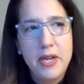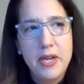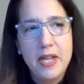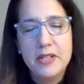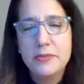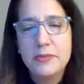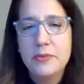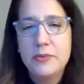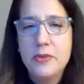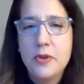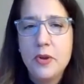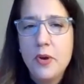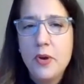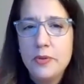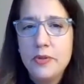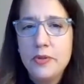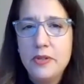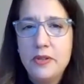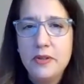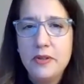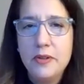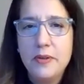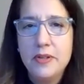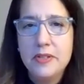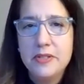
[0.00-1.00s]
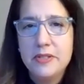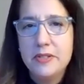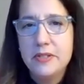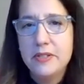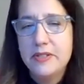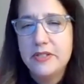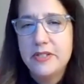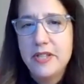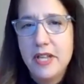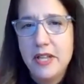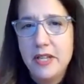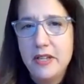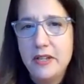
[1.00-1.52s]
as we know, as the
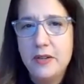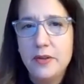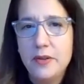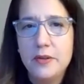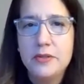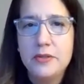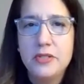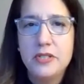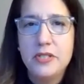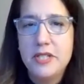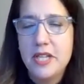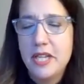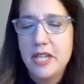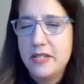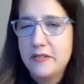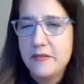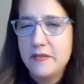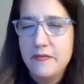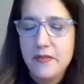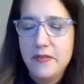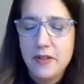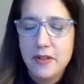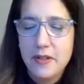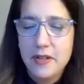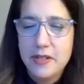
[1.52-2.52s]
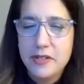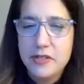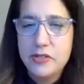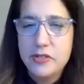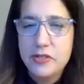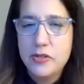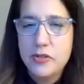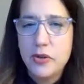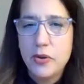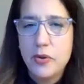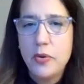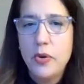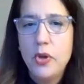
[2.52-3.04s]
saying goes, it takes a village.
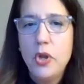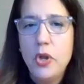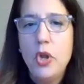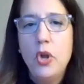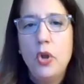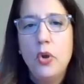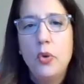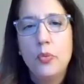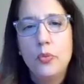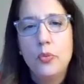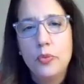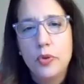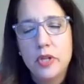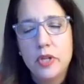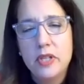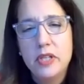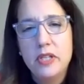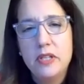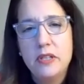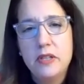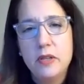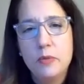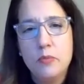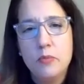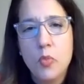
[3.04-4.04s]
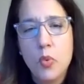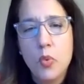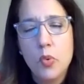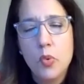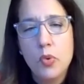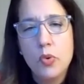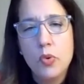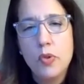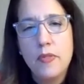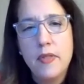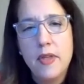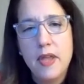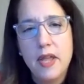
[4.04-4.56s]
So really, the
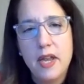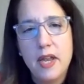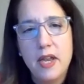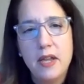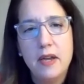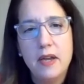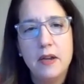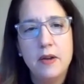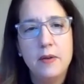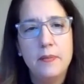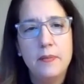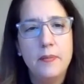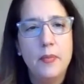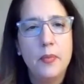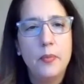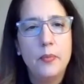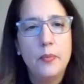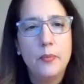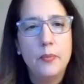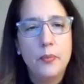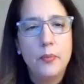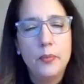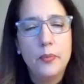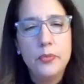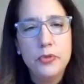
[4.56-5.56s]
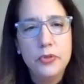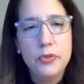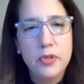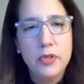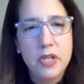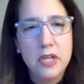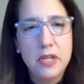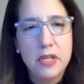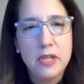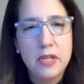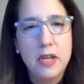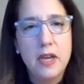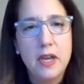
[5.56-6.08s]
more that you
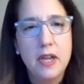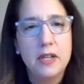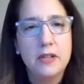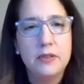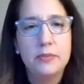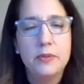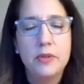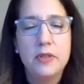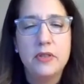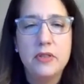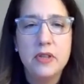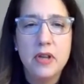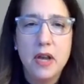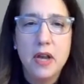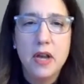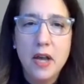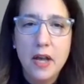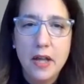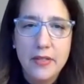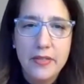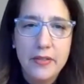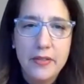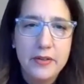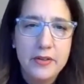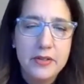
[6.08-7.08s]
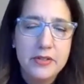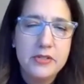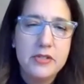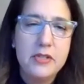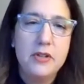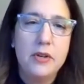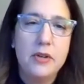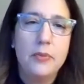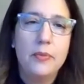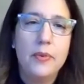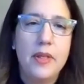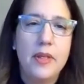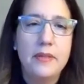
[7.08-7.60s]
can connect with others,
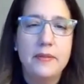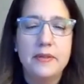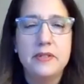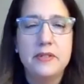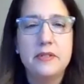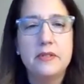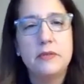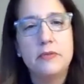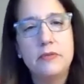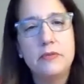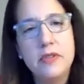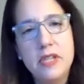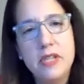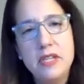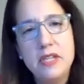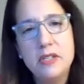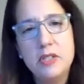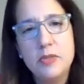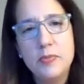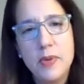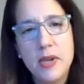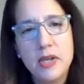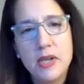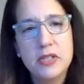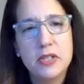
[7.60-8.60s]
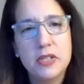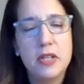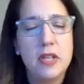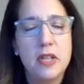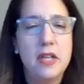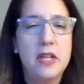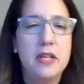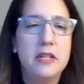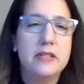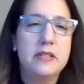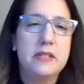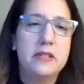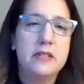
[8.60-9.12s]
whether it's the reading
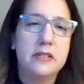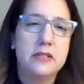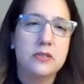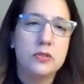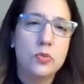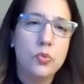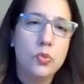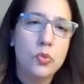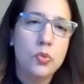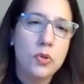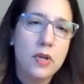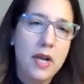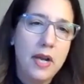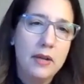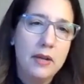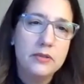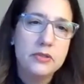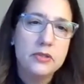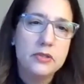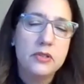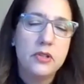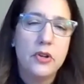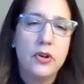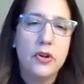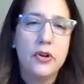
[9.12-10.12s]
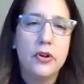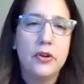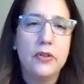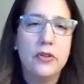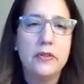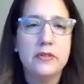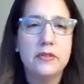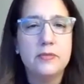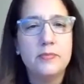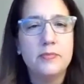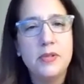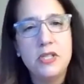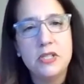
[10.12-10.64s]
specialist, the school counselor,
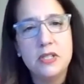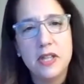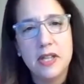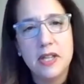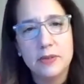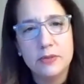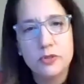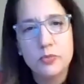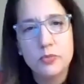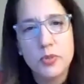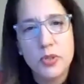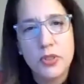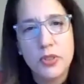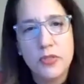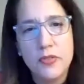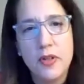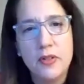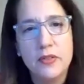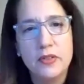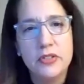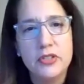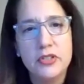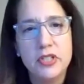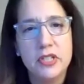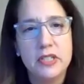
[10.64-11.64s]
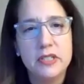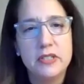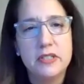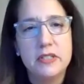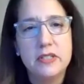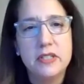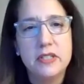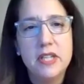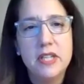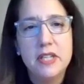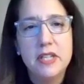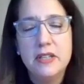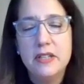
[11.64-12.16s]
the speech language
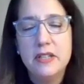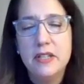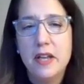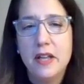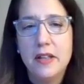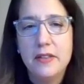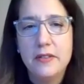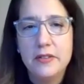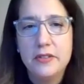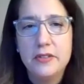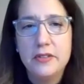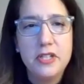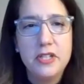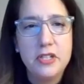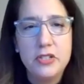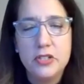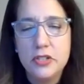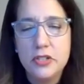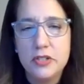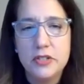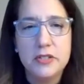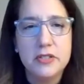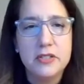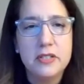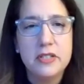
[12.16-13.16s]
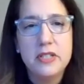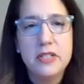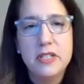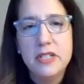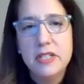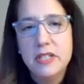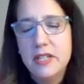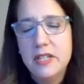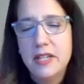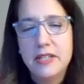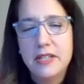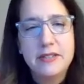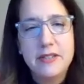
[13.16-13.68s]
pathologist, the other teachers,
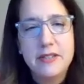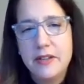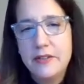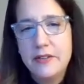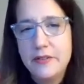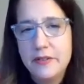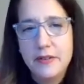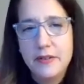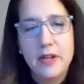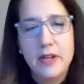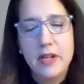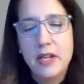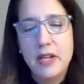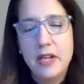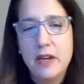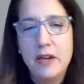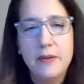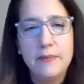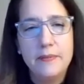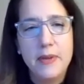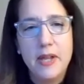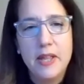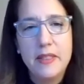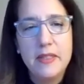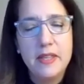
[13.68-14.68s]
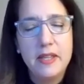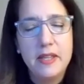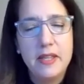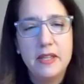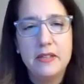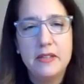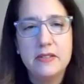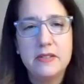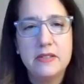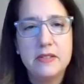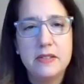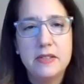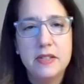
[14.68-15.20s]
etc. I think
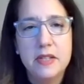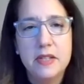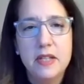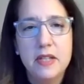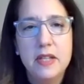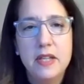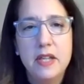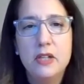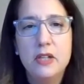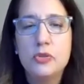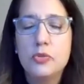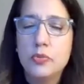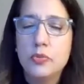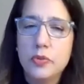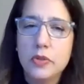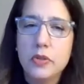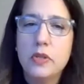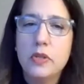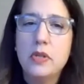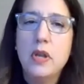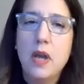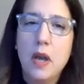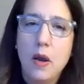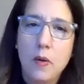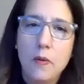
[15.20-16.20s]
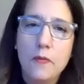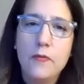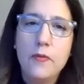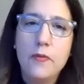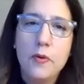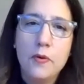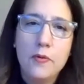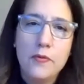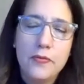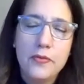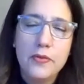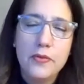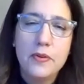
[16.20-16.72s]
it's really
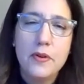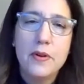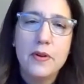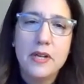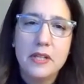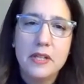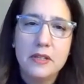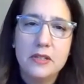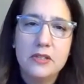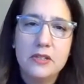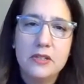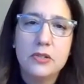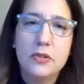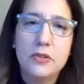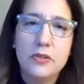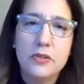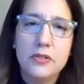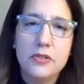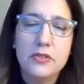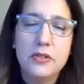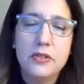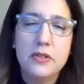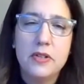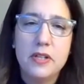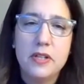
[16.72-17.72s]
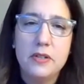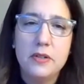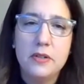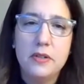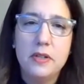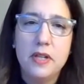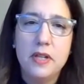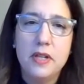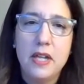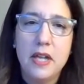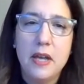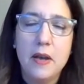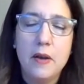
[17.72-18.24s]
helpful for our English learners so that you
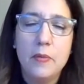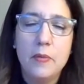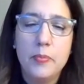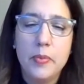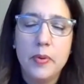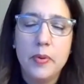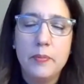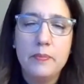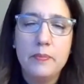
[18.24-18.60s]
can help